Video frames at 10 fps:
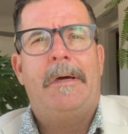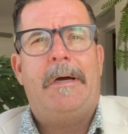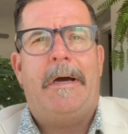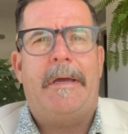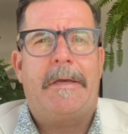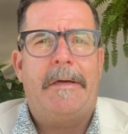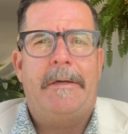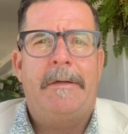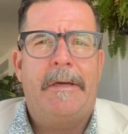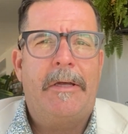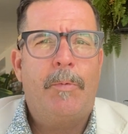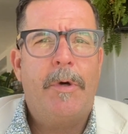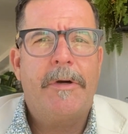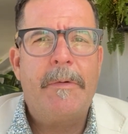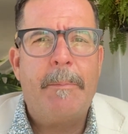Hi again, and
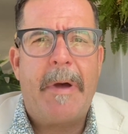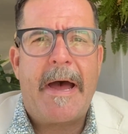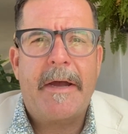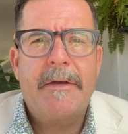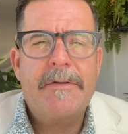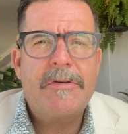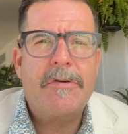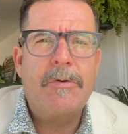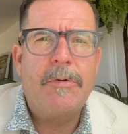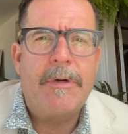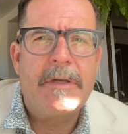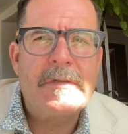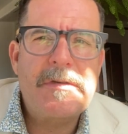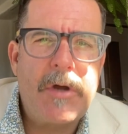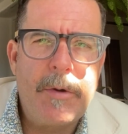welcome back to
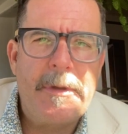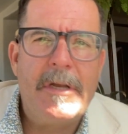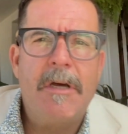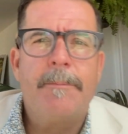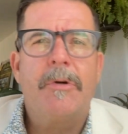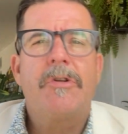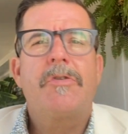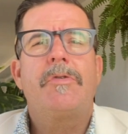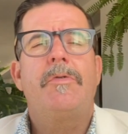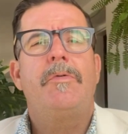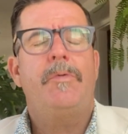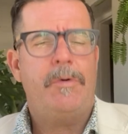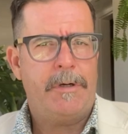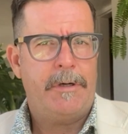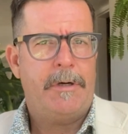installment number 2
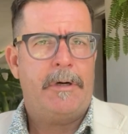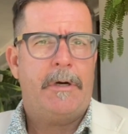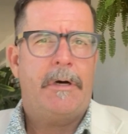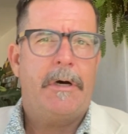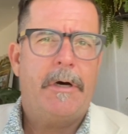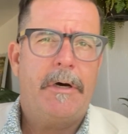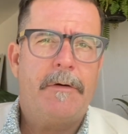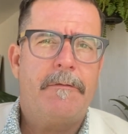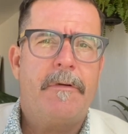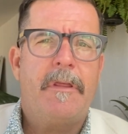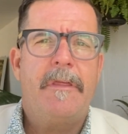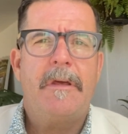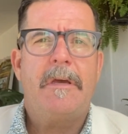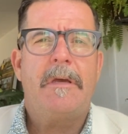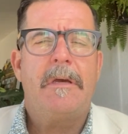of
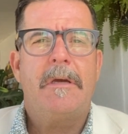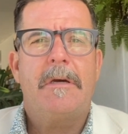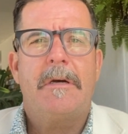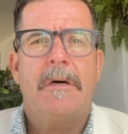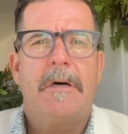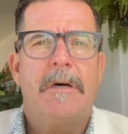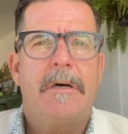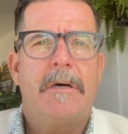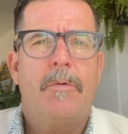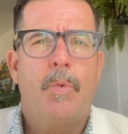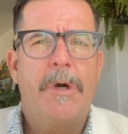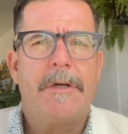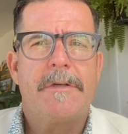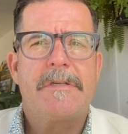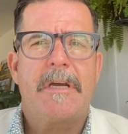the
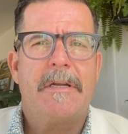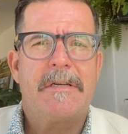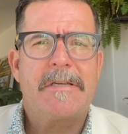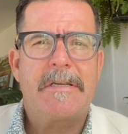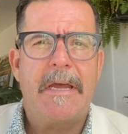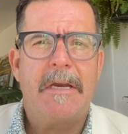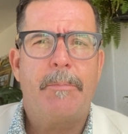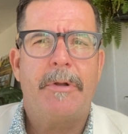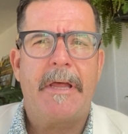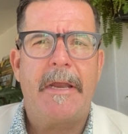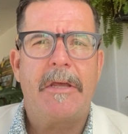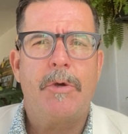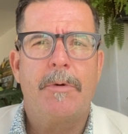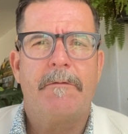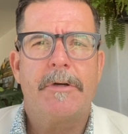Wills and Estate Planning
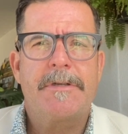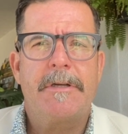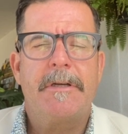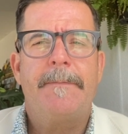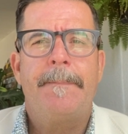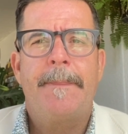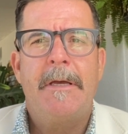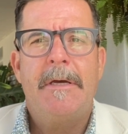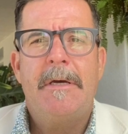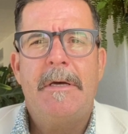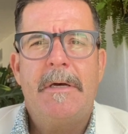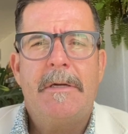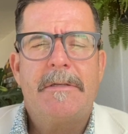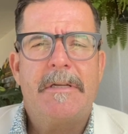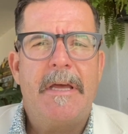University.
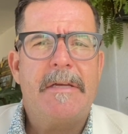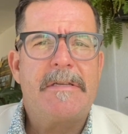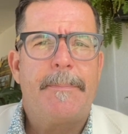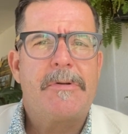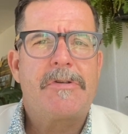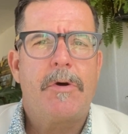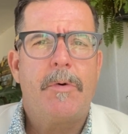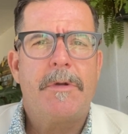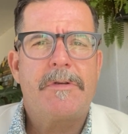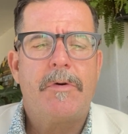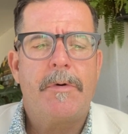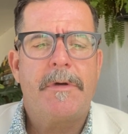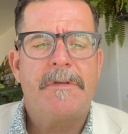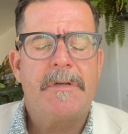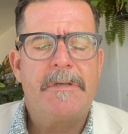Today's episode is
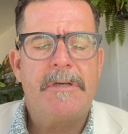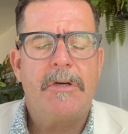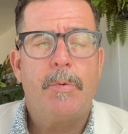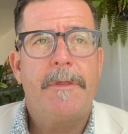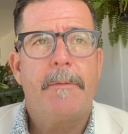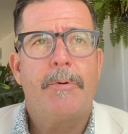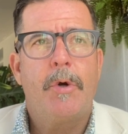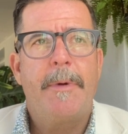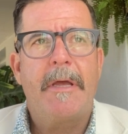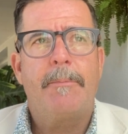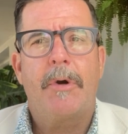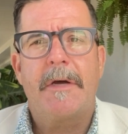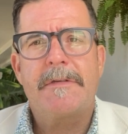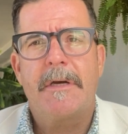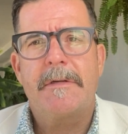going to deal with the probate
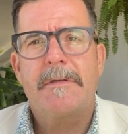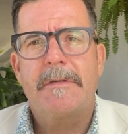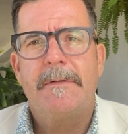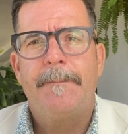process.